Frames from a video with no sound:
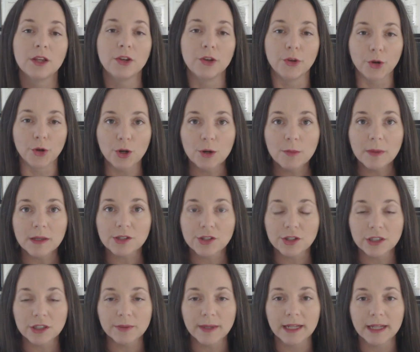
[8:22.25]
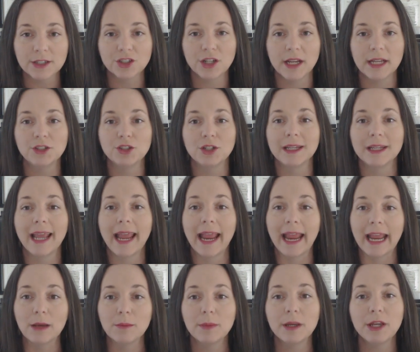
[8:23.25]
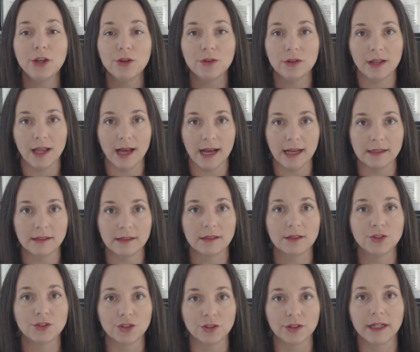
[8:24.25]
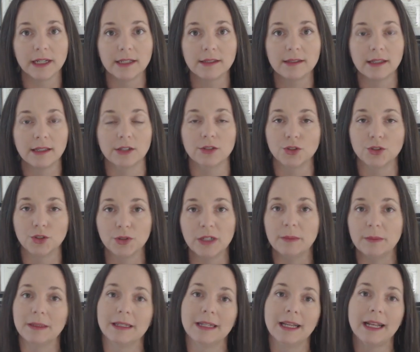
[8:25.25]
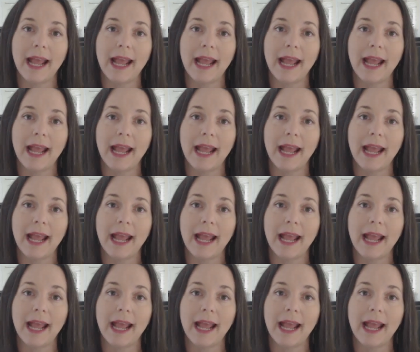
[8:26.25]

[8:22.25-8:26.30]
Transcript: neuromuscular reeducation can be utilized during skilled treatment.